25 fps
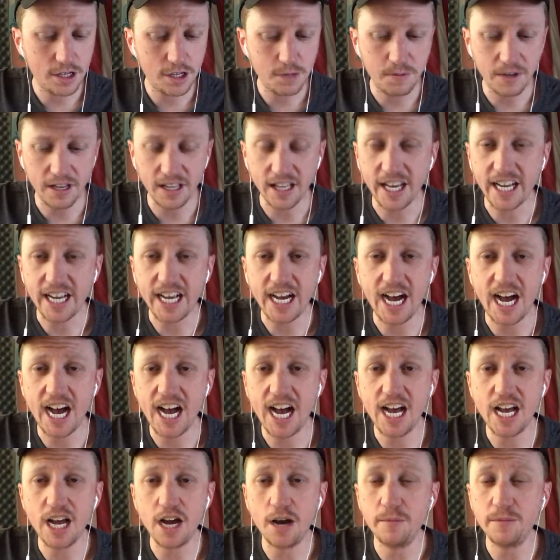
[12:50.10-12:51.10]
being like,
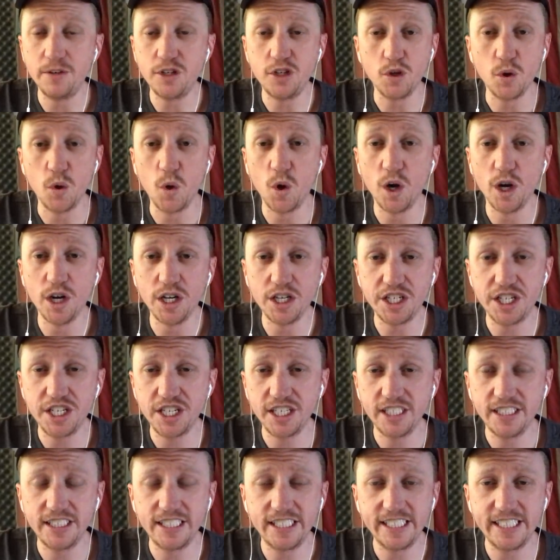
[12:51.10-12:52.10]
Hi, I'm
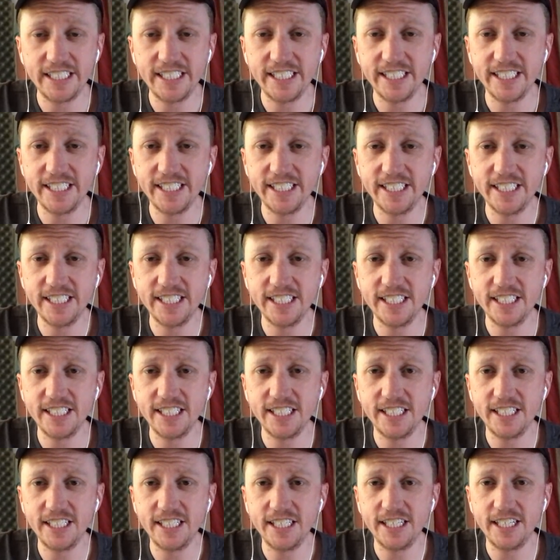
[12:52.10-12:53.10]
George,
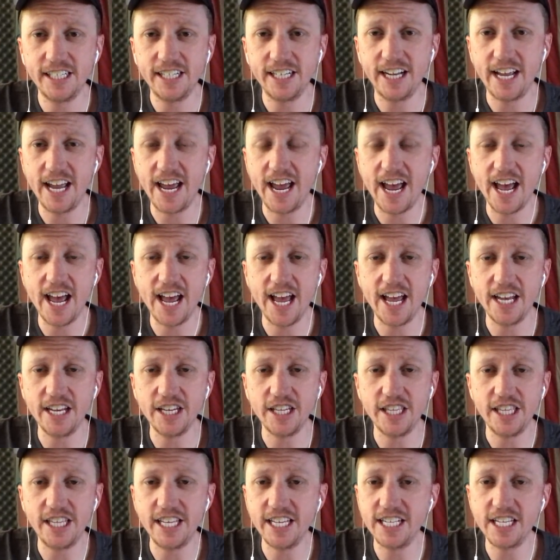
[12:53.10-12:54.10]
and
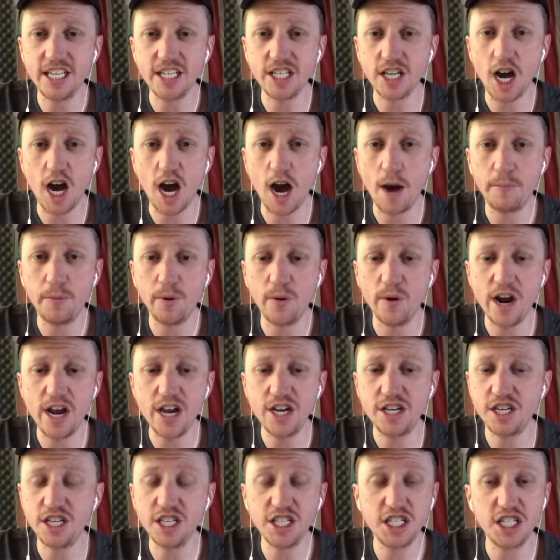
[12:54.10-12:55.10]
this is
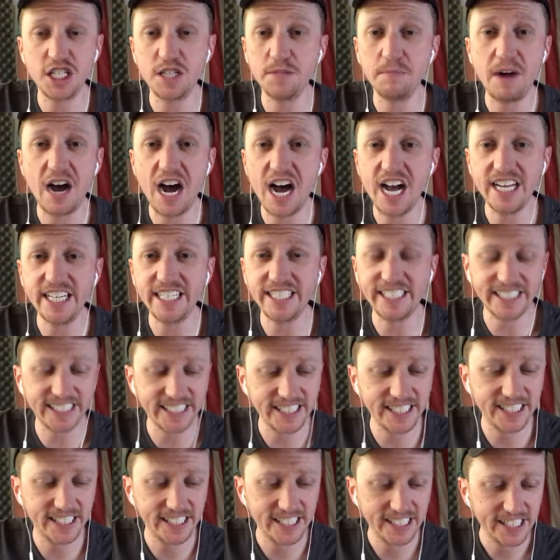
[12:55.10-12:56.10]
Operation Smile.
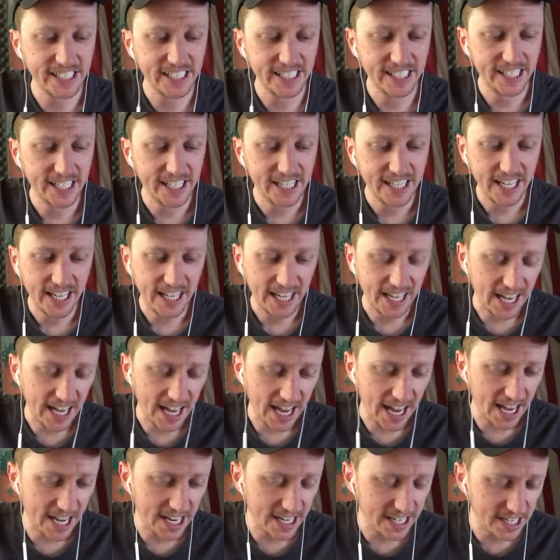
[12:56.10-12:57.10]

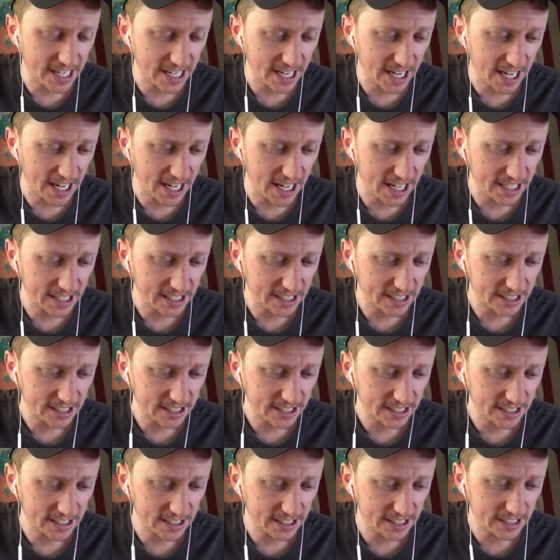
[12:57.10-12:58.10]
And uh,
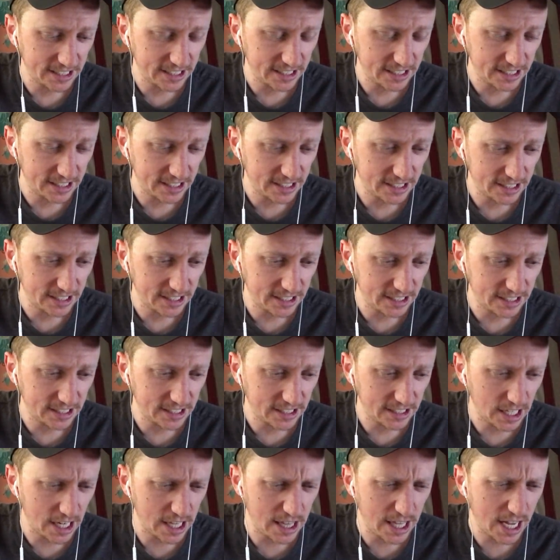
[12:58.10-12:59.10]

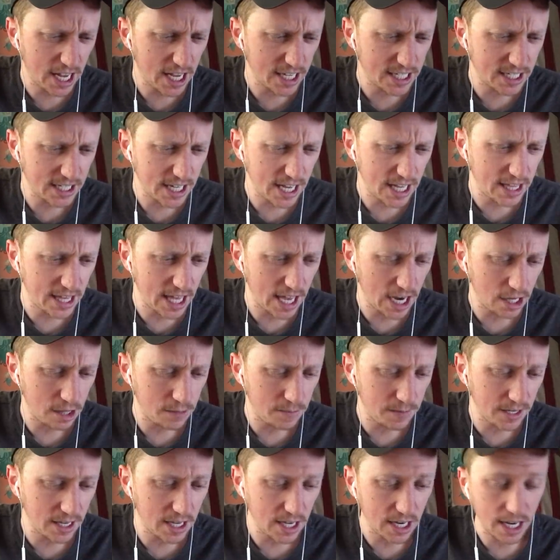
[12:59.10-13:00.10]
I think I said that at the
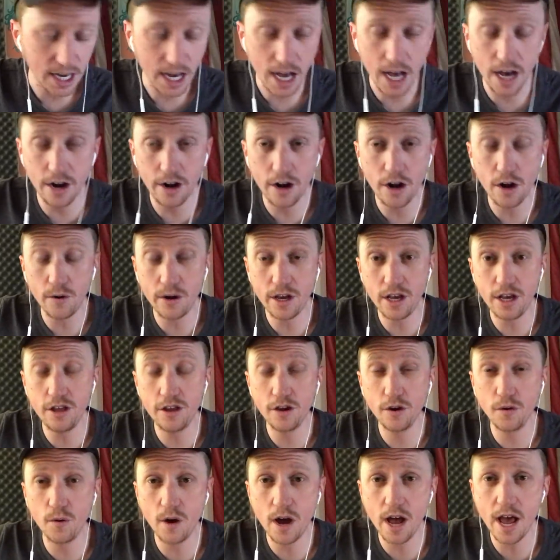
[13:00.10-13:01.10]
beginning. I don't know.
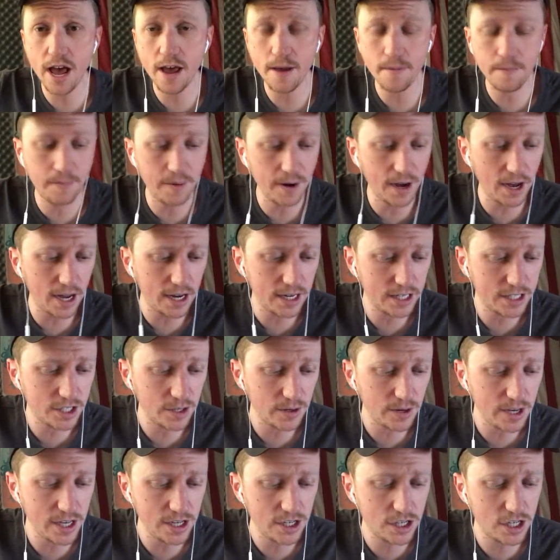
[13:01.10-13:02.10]
Either way, but
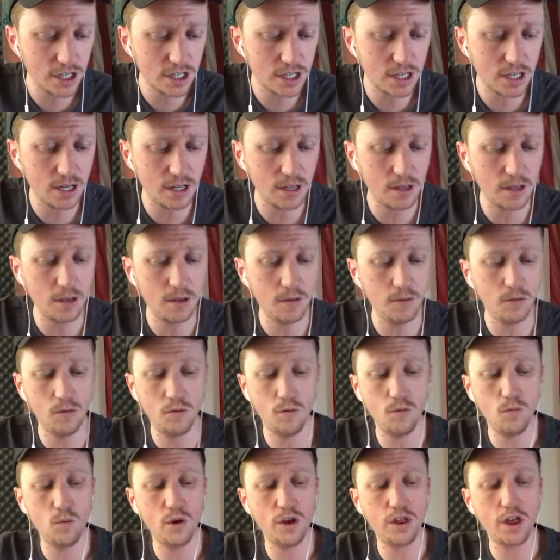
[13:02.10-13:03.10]
so he's just
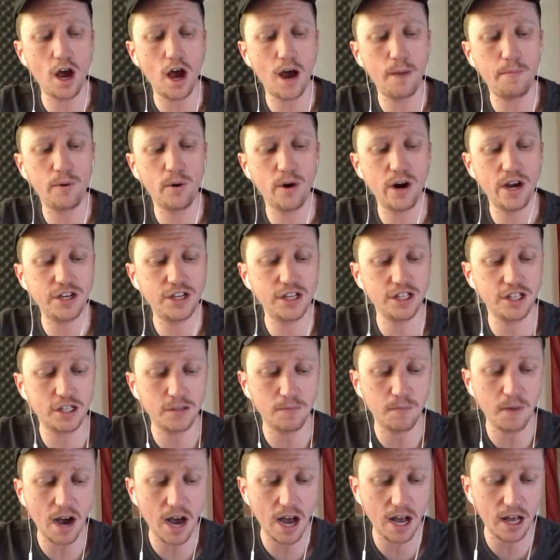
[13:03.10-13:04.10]
with Operation
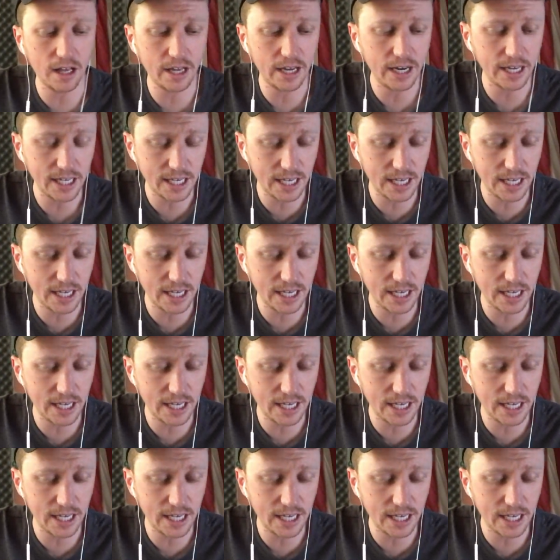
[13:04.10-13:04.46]
Smile and he